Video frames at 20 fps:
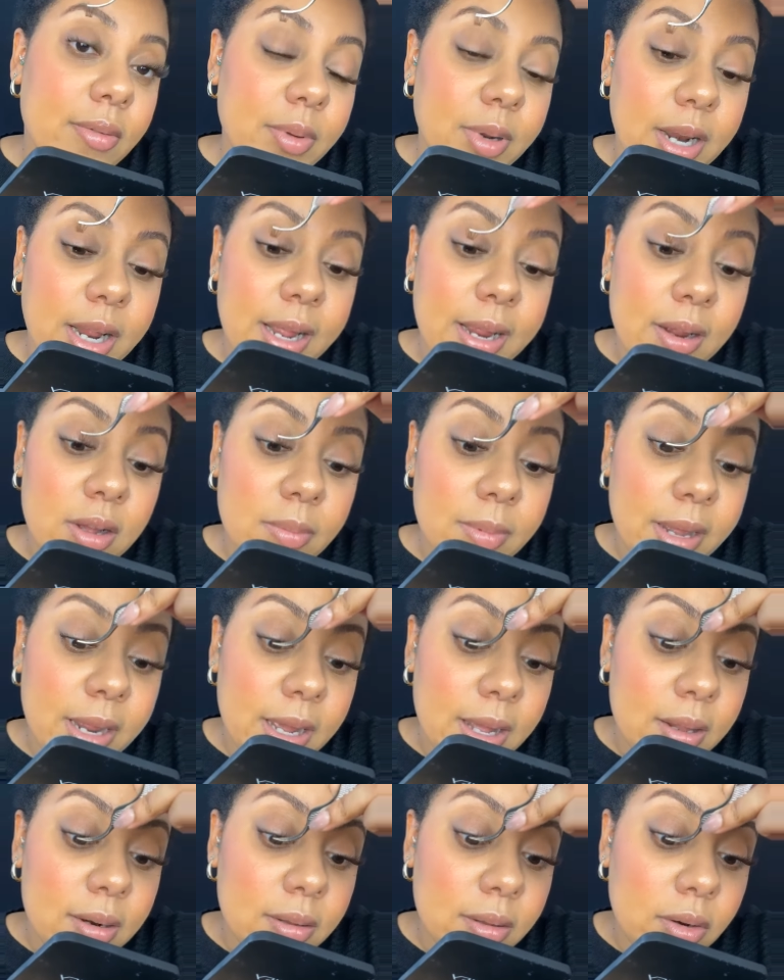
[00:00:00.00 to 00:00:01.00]
I'm going to angle my
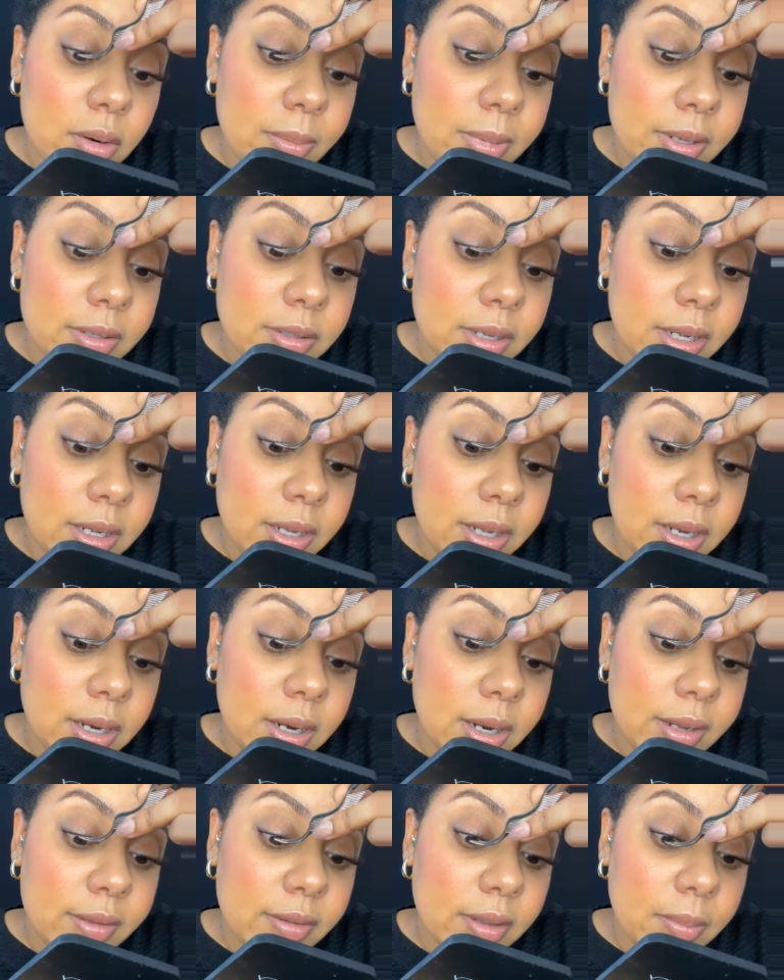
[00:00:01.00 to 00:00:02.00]
head a little bit so I can get
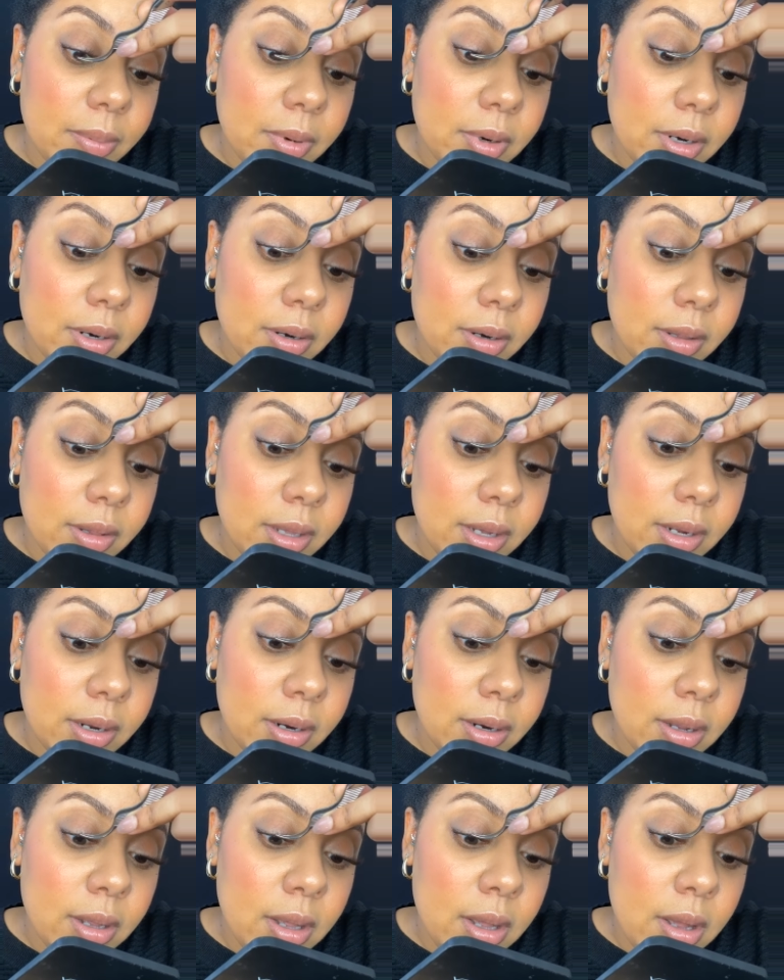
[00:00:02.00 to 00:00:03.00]
nice up and under
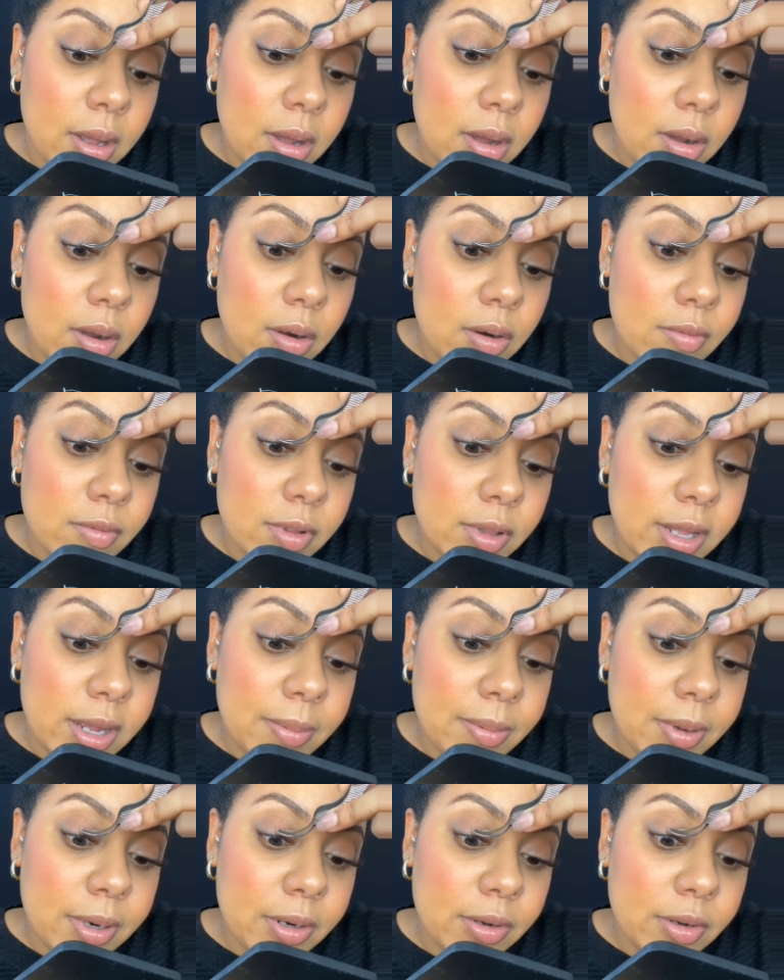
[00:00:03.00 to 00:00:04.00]
there,
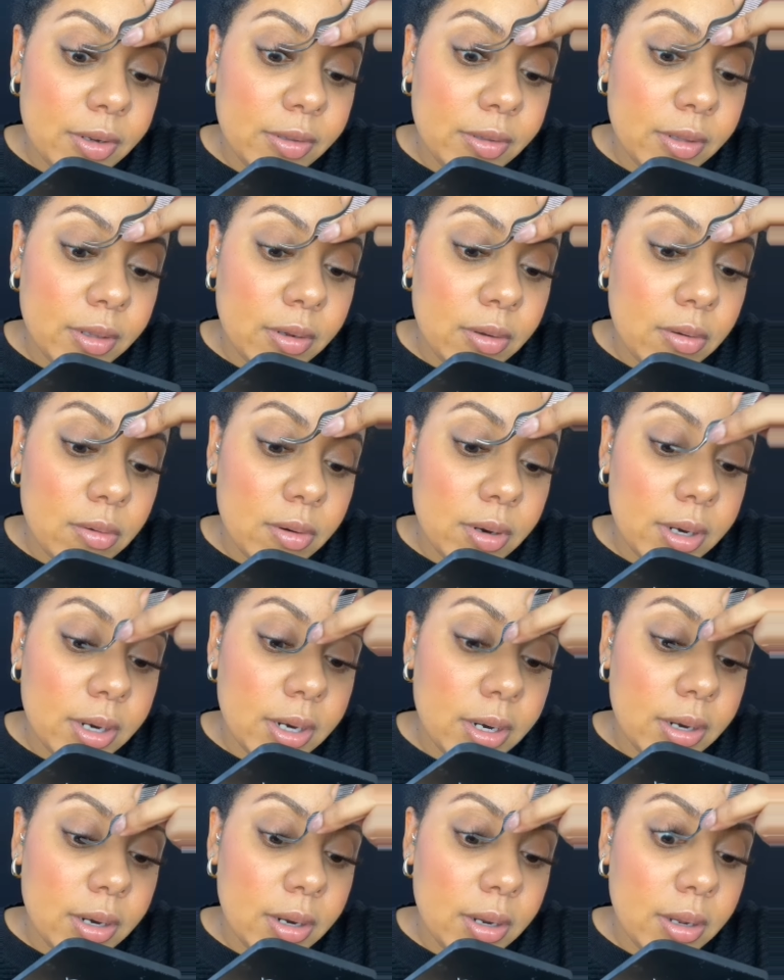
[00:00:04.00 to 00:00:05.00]
overlapping just the
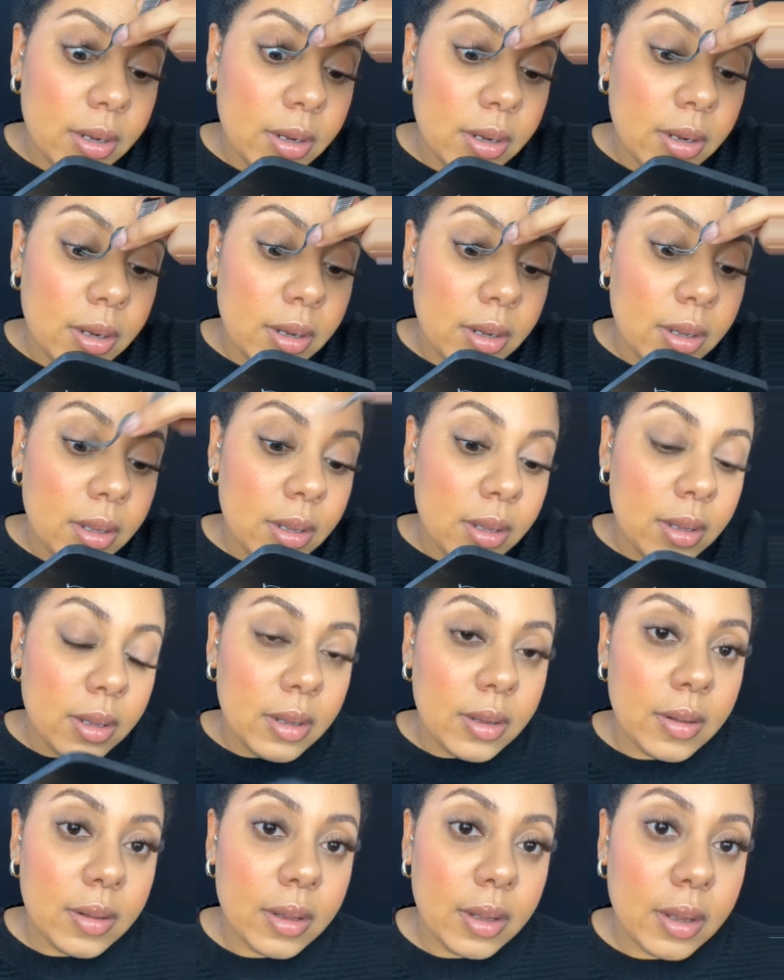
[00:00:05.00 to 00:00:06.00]
corner,
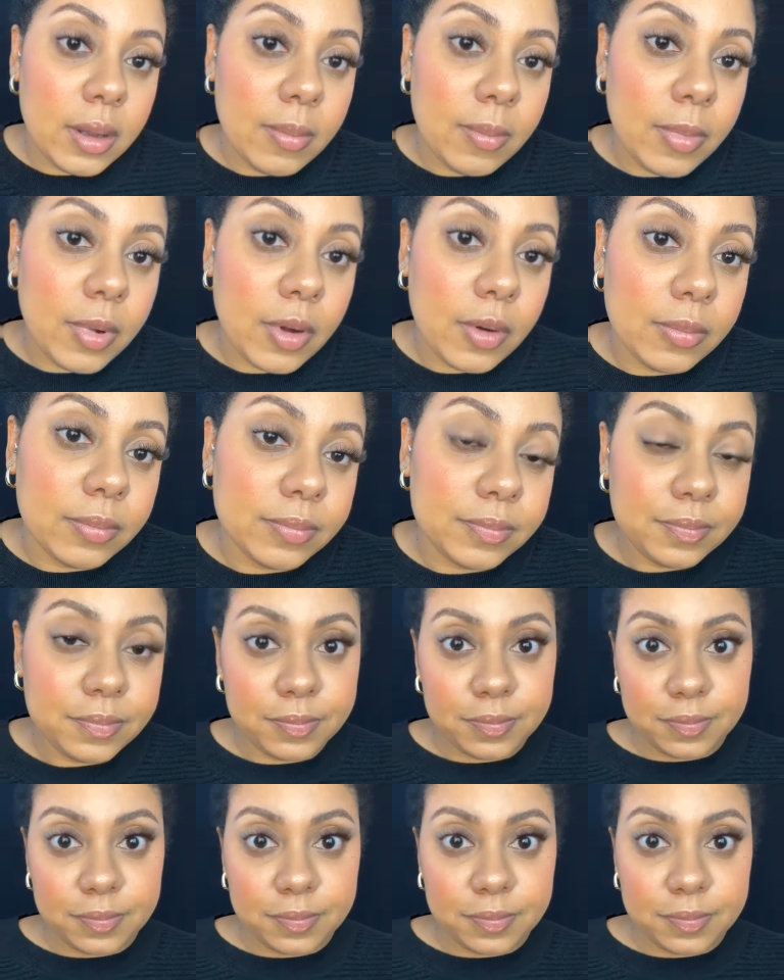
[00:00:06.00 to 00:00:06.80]
and boom.